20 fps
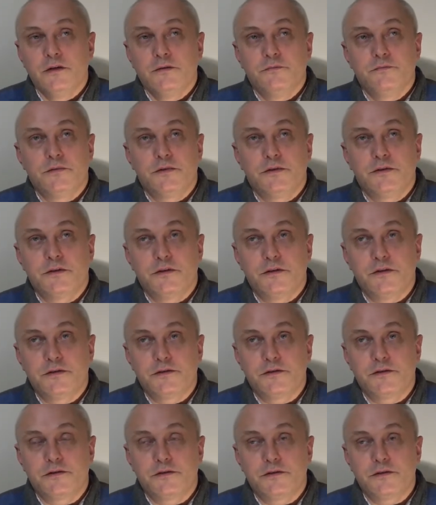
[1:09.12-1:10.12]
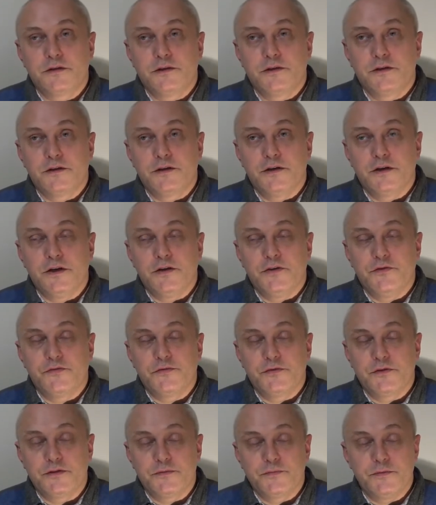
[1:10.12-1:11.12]
Because if
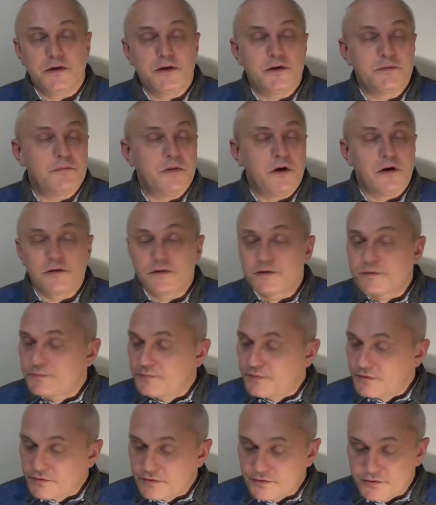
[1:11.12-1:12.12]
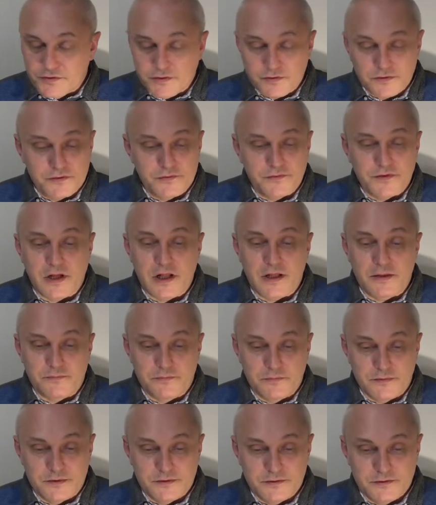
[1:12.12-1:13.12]
you speak about spiritual
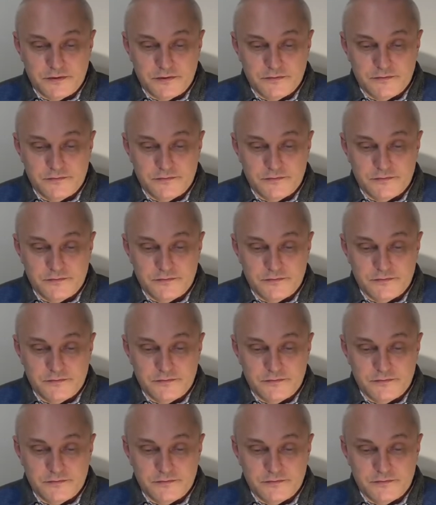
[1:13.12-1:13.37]
development,